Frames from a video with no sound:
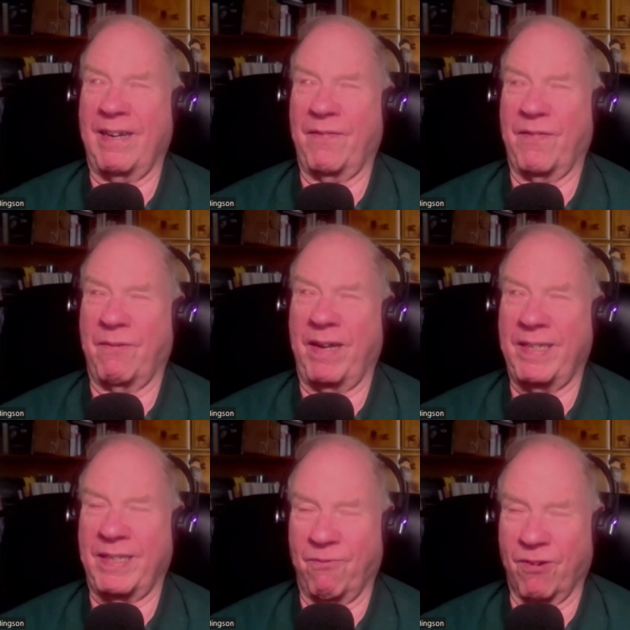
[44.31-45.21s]
different
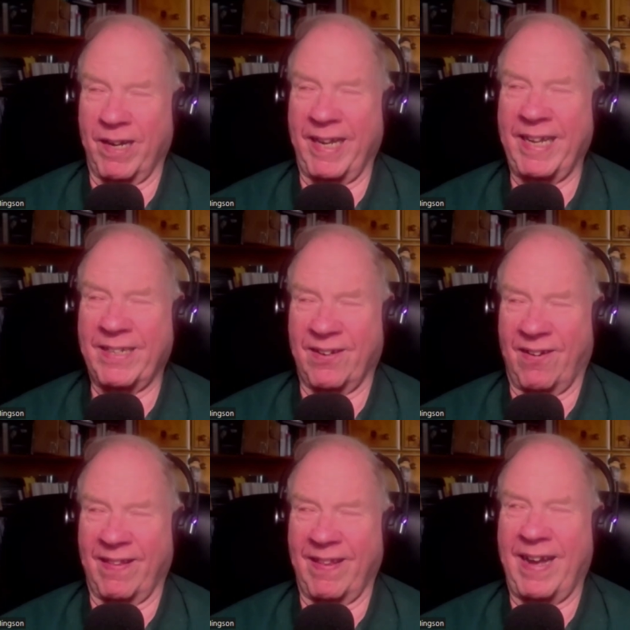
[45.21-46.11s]
ways. And we're going to get to
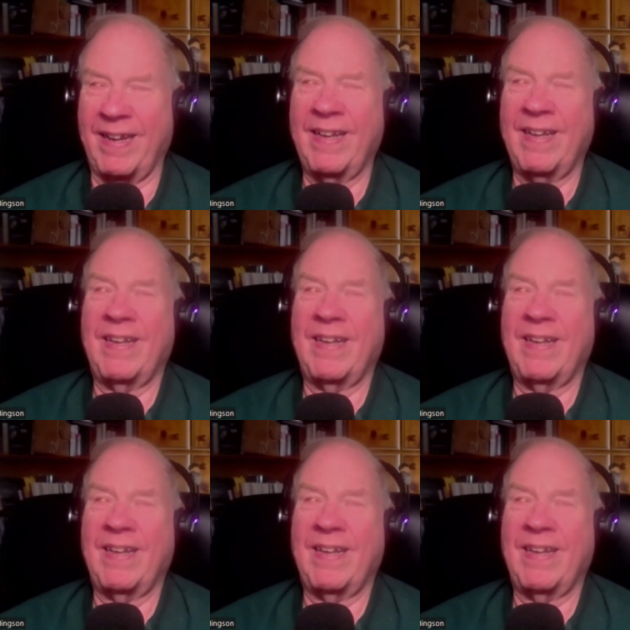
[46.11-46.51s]
all of that.